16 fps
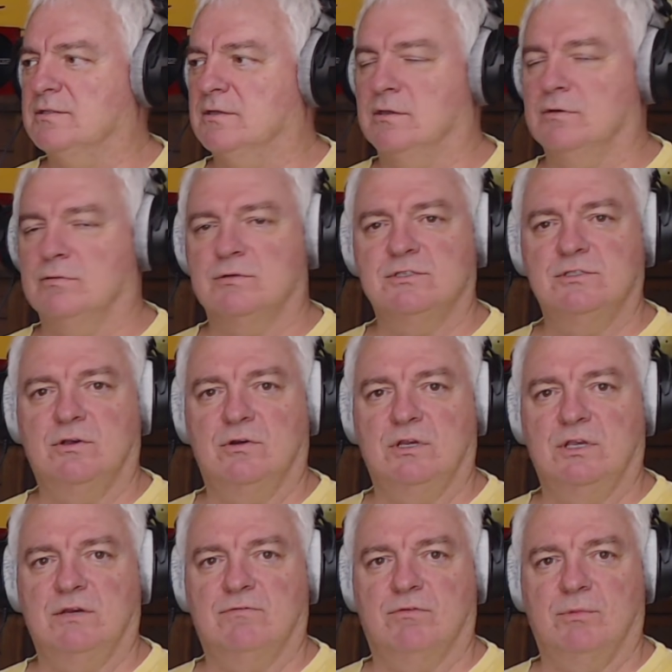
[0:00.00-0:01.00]
so there was no
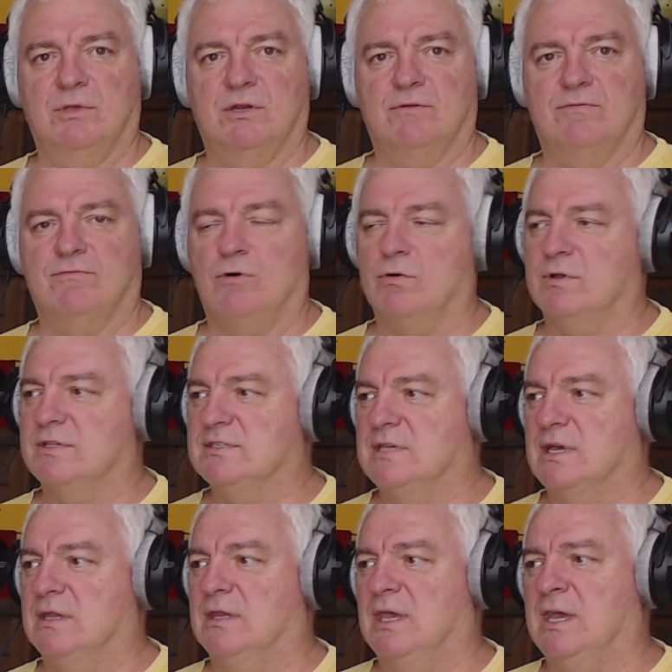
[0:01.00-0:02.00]
need for me to focus
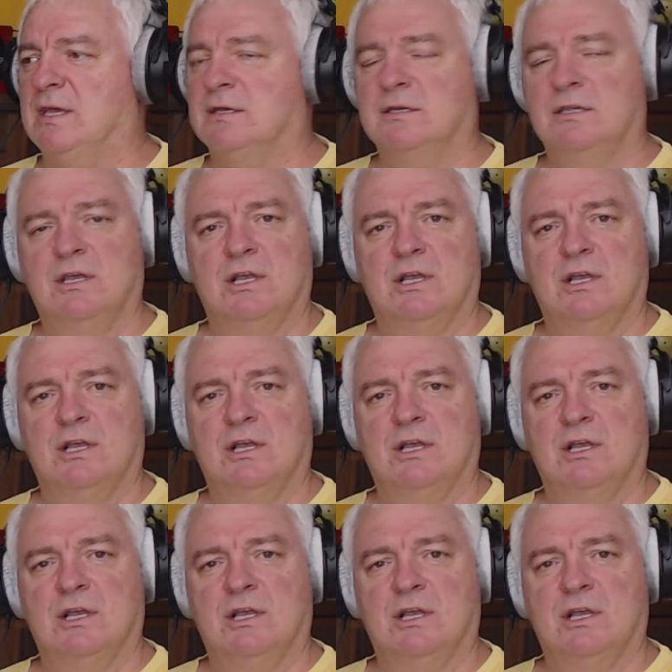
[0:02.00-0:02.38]
on that.